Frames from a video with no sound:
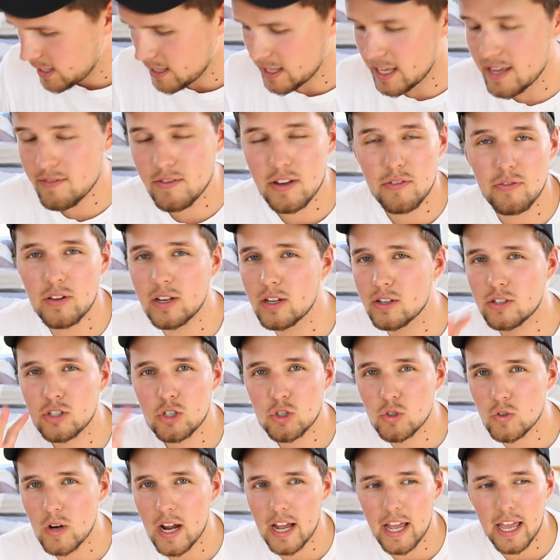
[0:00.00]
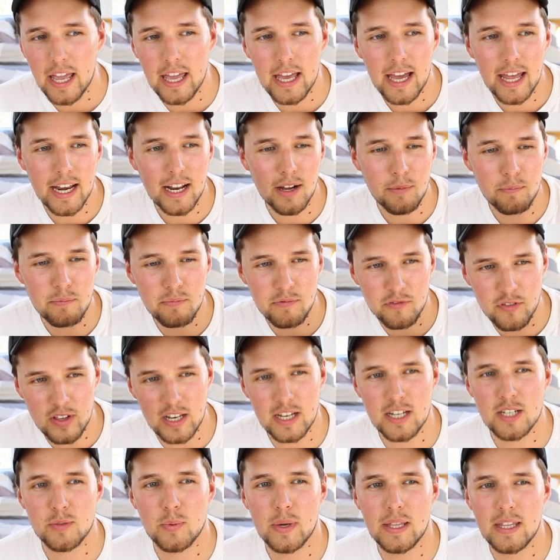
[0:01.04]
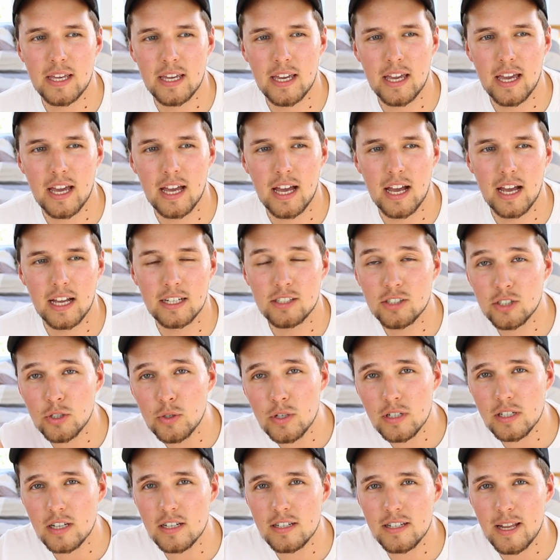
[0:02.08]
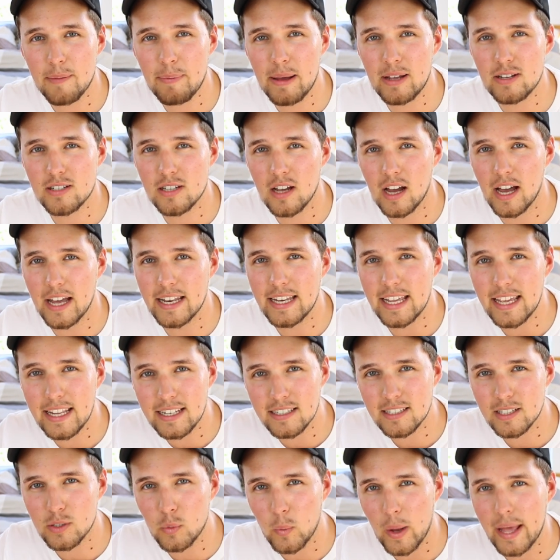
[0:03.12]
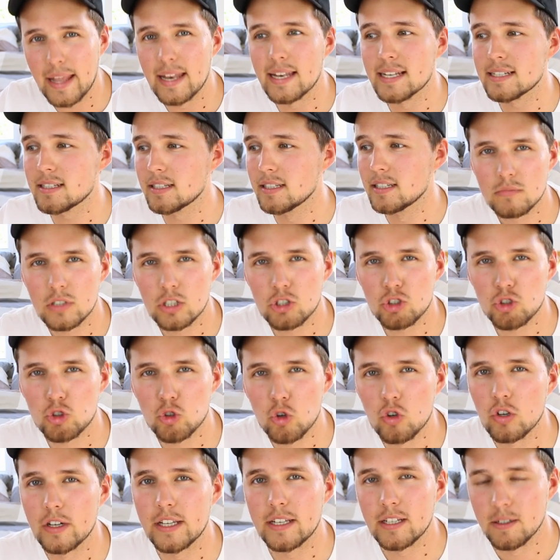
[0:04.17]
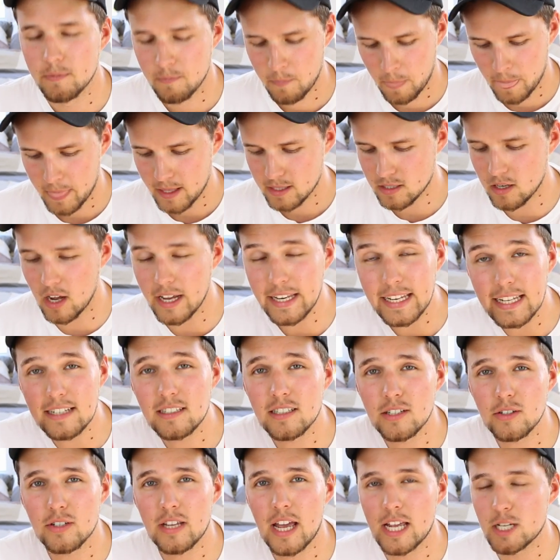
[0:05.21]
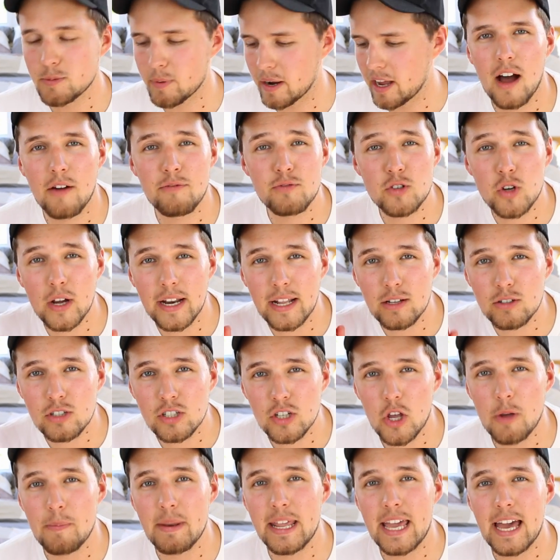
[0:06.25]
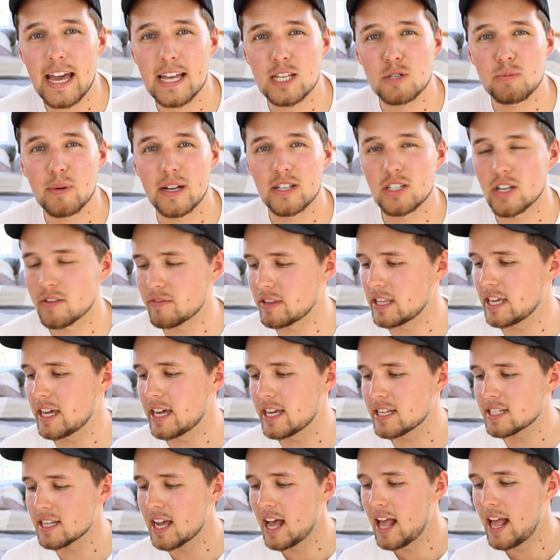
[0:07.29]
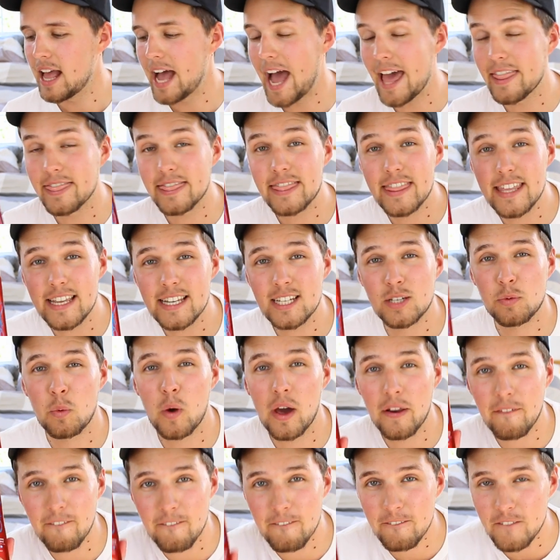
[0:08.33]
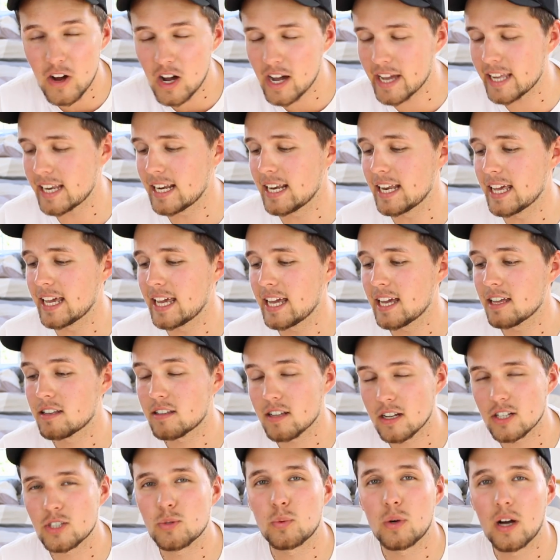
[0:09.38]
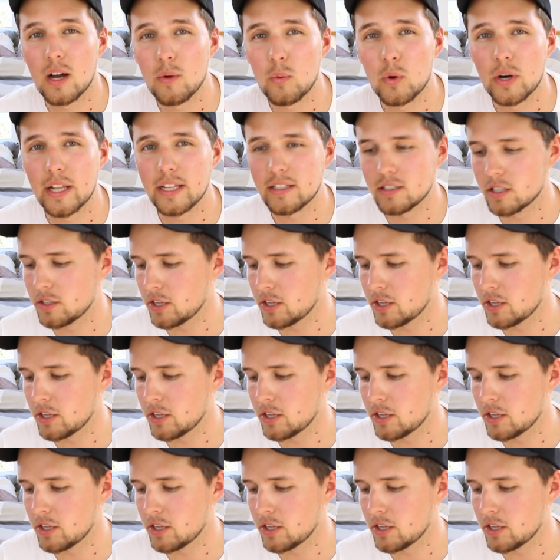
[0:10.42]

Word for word: even if it looks grey and I'm finished with it, as soon as I step outside into the wind, destroyed. So I need to use hairspray. I've tried out so many hairsprays over the years and this one finally does what I want it to